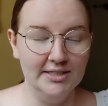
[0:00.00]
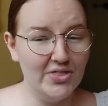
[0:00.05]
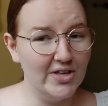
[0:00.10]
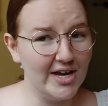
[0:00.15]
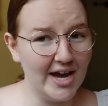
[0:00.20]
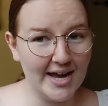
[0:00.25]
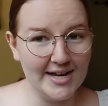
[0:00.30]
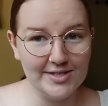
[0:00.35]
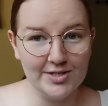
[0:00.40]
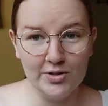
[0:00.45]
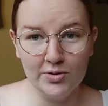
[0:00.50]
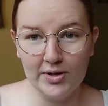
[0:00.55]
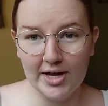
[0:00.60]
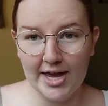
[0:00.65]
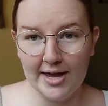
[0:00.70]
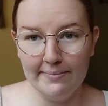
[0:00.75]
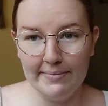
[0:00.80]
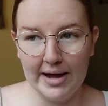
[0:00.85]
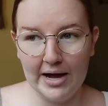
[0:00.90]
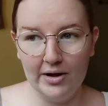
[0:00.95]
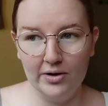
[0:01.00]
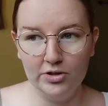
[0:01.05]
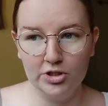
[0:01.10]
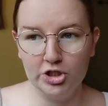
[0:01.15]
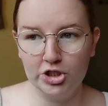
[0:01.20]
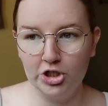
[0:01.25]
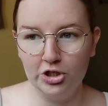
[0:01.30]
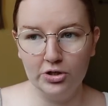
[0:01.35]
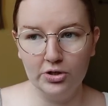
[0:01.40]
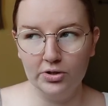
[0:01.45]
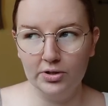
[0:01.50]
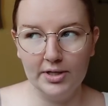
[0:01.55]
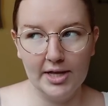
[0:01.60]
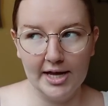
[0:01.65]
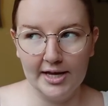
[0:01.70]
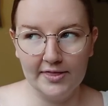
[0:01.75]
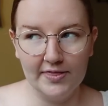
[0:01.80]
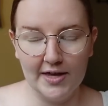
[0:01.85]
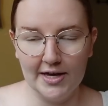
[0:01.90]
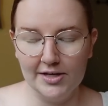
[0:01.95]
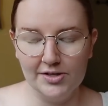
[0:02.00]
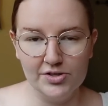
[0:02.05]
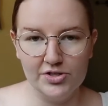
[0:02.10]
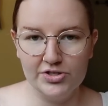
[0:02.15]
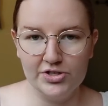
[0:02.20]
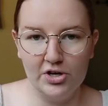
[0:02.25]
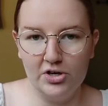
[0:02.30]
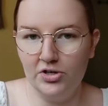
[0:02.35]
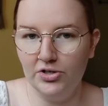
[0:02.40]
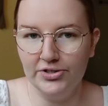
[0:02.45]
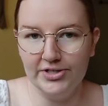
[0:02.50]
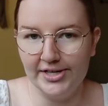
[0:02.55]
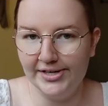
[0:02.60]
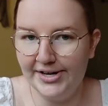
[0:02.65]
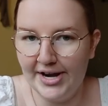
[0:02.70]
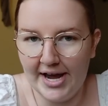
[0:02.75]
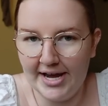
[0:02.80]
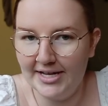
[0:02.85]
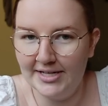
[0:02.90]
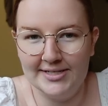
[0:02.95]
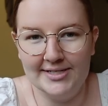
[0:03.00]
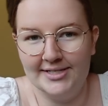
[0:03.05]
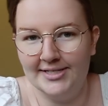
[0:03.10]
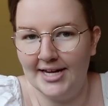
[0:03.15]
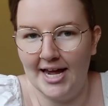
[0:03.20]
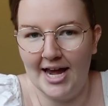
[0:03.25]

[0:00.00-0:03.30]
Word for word: the guys who came out, sure, like they installed a nice